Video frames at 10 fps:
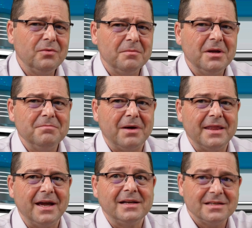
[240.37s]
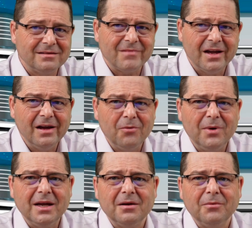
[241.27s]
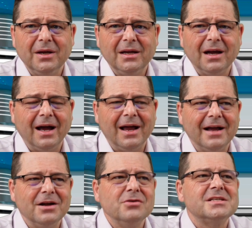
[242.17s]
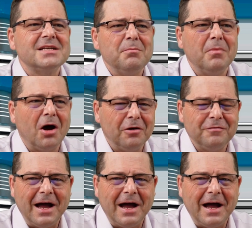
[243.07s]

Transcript: we mean by that, and I know some of